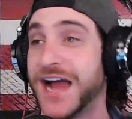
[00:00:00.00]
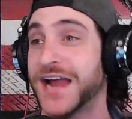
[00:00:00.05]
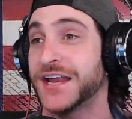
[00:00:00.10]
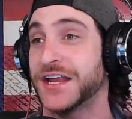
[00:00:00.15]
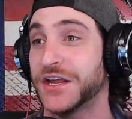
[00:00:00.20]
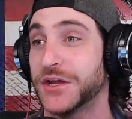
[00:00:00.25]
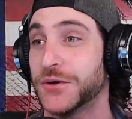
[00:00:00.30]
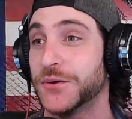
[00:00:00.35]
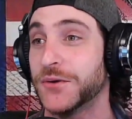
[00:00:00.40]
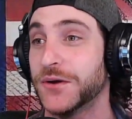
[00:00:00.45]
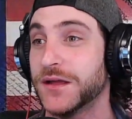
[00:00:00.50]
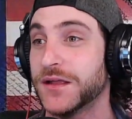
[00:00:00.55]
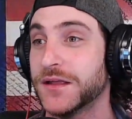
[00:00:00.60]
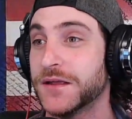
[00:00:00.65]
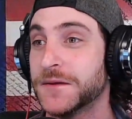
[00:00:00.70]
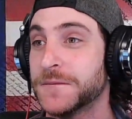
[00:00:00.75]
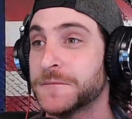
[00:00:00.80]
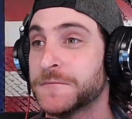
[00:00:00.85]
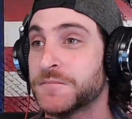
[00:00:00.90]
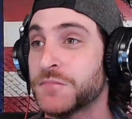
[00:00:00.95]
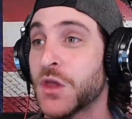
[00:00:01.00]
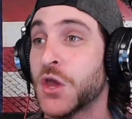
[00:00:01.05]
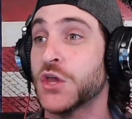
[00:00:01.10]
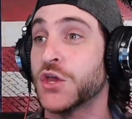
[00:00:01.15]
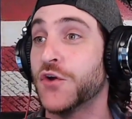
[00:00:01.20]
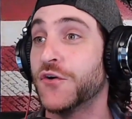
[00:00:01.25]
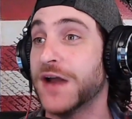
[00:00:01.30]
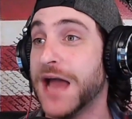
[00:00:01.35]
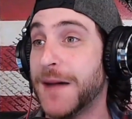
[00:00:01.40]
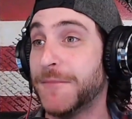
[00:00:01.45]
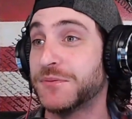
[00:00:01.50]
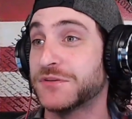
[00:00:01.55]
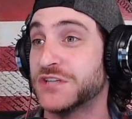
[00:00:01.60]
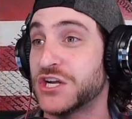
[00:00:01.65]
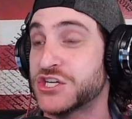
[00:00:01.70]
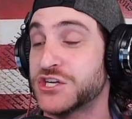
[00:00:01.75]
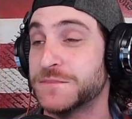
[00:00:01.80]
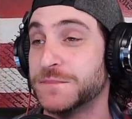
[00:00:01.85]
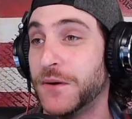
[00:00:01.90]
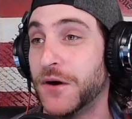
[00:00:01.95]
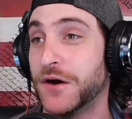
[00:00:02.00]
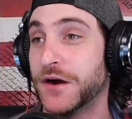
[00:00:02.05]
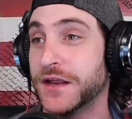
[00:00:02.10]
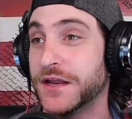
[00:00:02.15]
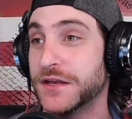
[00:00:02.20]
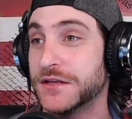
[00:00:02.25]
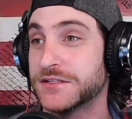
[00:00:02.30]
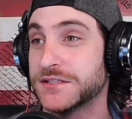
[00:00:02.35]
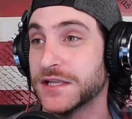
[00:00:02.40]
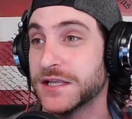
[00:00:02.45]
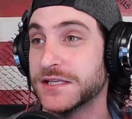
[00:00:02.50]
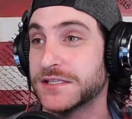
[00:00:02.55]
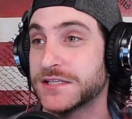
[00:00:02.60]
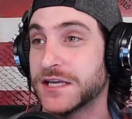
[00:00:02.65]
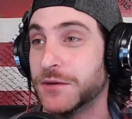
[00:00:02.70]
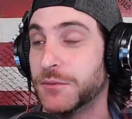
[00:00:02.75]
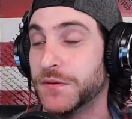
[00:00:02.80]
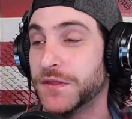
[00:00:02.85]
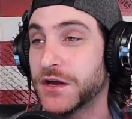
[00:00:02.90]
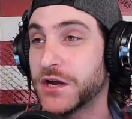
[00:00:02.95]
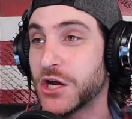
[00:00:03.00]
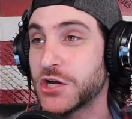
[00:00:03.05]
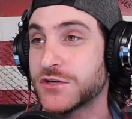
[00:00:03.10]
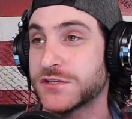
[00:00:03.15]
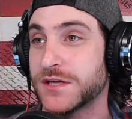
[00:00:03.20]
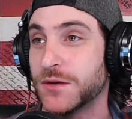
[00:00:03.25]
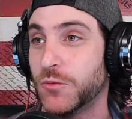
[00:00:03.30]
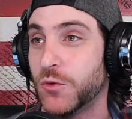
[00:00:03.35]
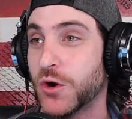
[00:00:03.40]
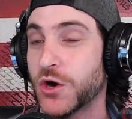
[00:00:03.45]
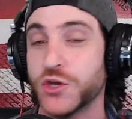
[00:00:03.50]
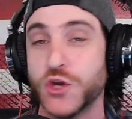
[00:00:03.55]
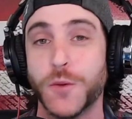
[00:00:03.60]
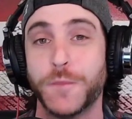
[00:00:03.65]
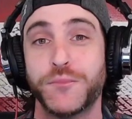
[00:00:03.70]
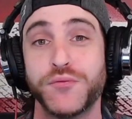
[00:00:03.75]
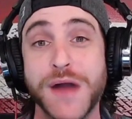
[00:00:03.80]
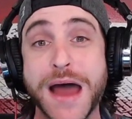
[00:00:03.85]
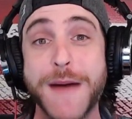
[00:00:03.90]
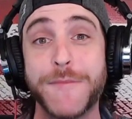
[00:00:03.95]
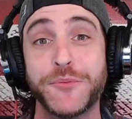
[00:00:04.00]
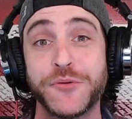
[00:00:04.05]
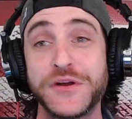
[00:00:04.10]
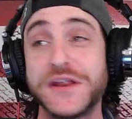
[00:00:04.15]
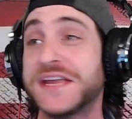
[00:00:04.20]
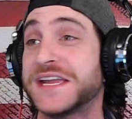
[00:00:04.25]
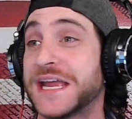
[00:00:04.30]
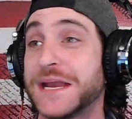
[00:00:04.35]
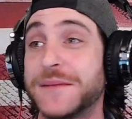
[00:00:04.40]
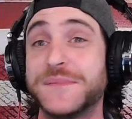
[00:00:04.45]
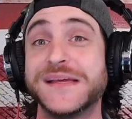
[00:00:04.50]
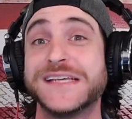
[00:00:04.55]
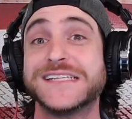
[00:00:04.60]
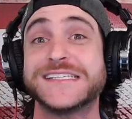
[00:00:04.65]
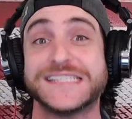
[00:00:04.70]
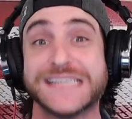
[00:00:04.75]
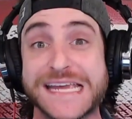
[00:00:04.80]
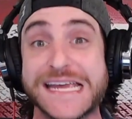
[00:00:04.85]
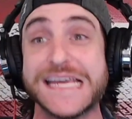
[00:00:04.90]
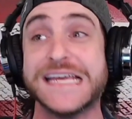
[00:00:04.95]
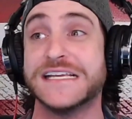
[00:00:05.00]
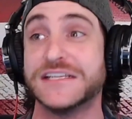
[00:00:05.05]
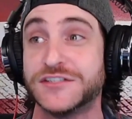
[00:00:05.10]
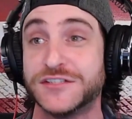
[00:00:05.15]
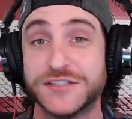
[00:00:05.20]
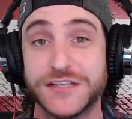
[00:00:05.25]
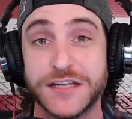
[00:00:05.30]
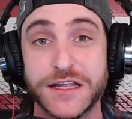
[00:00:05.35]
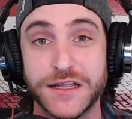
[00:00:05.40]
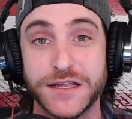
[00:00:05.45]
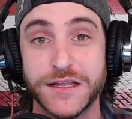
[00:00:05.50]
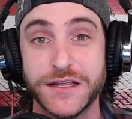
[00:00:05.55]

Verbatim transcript: guy to you? You're an opposition party to Zelensky when the country's at war. Your property can be seized.